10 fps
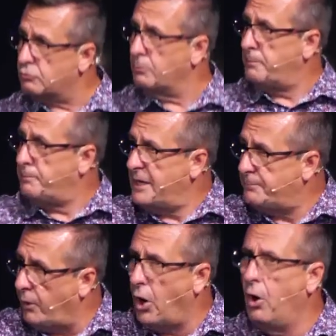of people
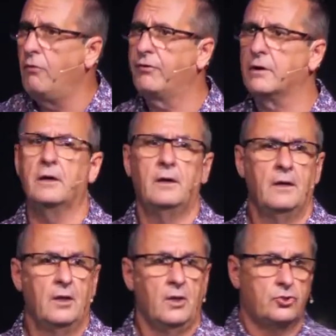over
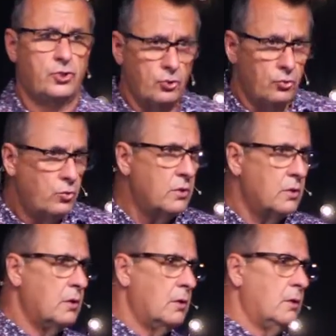to
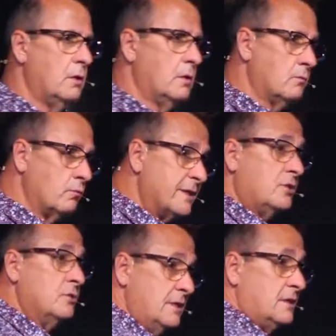rescue
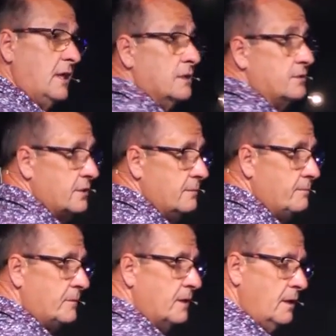these kids.
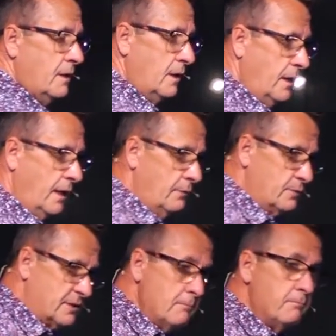And it was
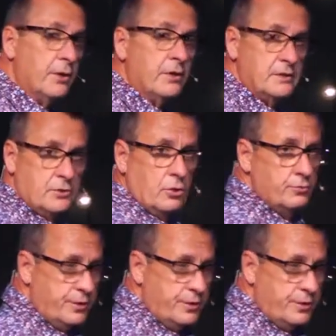Tim Bergen that told this